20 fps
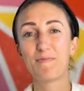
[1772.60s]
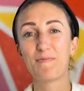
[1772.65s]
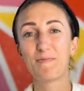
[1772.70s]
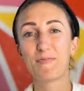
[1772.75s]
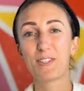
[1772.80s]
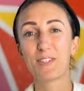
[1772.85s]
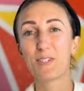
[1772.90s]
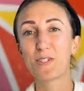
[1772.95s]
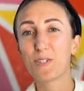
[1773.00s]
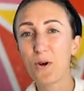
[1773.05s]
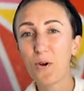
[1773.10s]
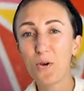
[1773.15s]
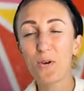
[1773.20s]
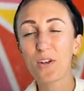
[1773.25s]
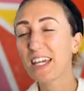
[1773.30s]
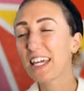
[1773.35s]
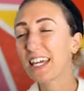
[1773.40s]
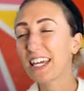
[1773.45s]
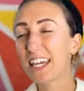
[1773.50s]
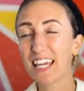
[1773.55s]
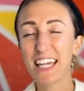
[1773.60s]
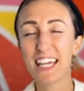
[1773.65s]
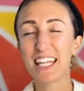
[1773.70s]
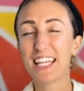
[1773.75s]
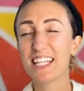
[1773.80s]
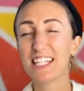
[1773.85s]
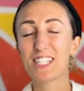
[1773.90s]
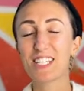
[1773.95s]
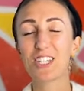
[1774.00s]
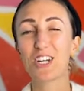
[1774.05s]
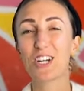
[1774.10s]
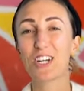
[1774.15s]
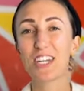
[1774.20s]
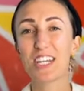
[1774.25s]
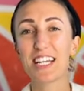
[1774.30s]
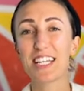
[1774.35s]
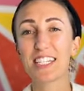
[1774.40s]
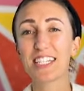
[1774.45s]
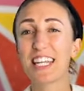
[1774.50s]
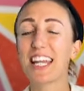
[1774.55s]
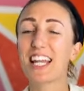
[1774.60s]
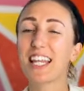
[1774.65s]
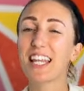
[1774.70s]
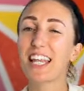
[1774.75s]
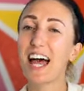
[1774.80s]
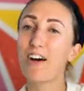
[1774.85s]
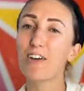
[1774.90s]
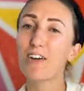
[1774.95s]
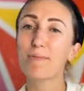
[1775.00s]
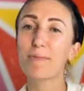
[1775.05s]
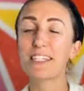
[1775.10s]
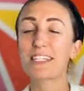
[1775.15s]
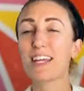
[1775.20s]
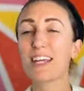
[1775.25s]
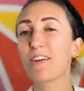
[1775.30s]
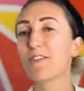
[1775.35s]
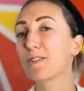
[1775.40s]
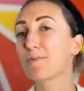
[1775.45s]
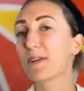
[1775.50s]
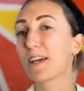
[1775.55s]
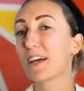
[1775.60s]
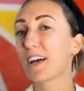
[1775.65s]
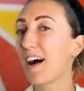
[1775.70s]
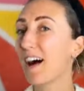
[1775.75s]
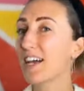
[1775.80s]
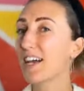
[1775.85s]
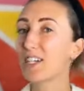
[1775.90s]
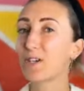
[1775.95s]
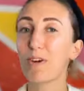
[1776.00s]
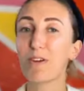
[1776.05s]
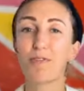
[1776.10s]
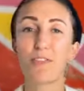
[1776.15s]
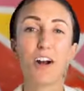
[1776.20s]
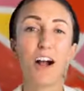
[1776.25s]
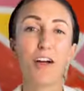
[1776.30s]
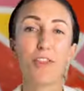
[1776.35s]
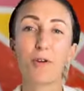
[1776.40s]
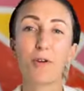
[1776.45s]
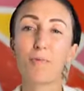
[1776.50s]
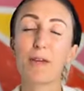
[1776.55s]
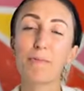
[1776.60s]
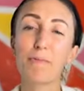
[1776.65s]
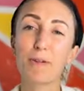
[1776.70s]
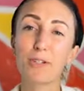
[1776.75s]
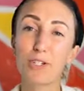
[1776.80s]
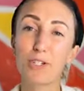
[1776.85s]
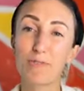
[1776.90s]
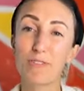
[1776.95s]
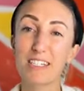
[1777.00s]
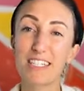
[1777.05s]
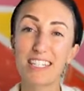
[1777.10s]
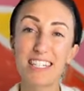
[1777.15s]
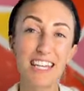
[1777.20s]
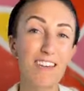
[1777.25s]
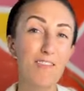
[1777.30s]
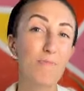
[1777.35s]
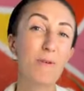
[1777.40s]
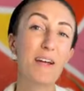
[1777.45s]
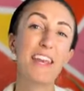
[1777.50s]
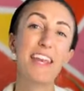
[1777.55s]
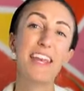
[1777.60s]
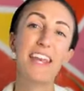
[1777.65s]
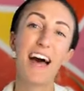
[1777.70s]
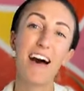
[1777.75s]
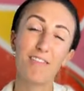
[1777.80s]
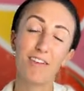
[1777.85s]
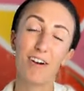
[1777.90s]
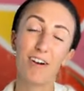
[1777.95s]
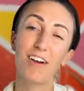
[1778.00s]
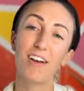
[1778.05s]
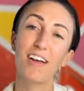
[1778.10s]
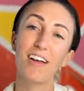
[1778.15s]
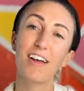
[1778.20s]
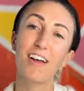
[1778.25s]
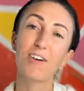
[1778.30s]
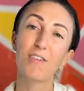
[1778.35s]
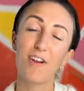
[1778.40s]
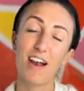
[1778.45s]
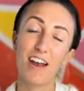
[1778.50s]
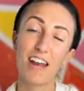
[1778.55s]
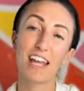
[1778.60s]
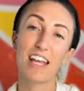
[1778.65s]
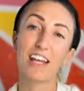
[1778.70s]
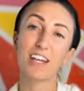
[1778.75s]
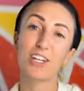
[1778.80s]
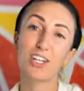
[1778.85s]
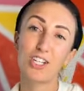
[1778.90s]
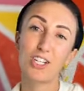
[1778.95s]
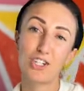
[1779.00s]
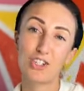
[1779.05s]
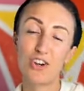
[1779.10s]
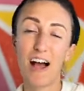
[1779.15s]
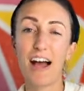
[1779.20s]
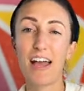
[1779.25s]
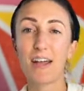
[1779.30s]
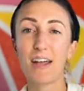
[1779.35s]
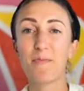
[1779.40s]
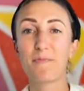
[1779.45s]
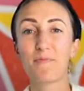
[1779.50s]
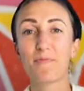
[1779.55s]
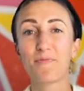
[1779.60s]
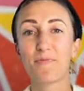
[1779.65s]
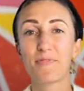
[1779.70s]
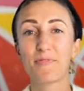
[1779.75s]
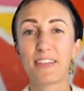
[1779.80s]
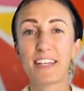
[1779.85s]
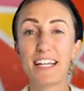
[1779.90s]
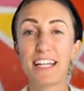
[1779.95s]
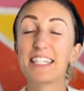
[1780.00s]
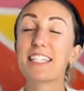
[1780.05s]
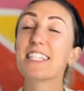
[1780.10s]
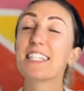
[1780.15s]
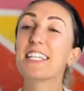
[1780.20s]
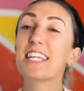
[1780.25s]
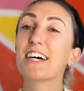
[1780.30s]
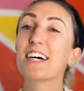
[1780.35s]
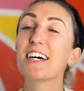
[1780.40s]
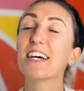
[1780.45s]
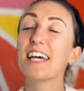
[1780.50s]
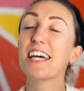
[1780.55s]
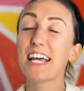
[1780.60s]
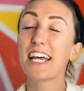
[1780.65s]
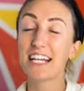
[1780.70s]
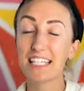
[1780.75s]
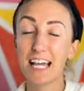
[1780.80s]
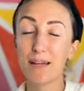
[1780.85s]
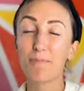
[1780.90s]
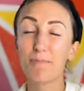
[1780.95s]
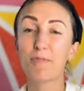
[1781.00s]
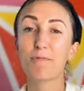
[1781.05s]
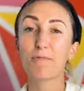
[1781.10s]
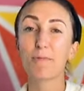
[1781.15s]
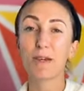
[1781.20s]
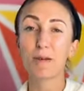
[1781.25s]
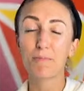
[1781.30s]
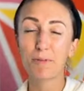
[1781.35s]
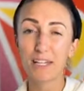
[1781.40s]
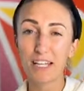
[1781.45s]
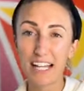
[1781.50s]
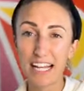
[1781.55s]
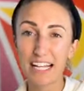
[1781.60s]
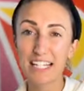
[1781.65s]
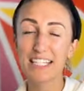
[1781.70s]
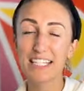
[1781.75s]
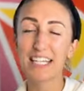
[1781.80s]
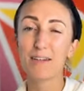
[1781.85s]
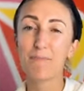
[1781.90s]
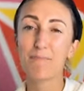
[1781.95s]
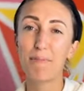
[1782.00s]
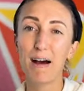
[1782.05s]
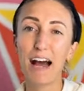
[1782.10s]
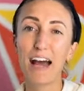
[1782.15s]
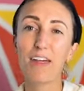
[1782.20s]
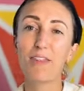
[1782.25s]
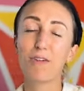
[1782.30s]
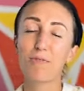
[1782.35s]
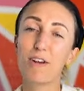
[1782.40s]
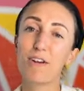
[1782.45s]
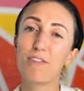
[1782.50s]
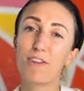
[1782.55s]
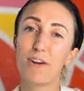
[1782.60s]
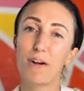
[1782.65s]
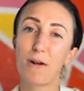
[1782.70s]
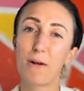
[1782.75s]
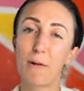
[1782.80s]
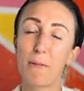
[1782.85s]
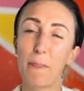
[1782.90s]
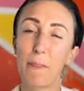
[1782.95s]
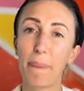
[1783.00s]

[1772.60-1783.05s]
soaking in his goodness and allowing myself to be a conduit for other people to receive, but never running dry. It's the example of being planted by the river.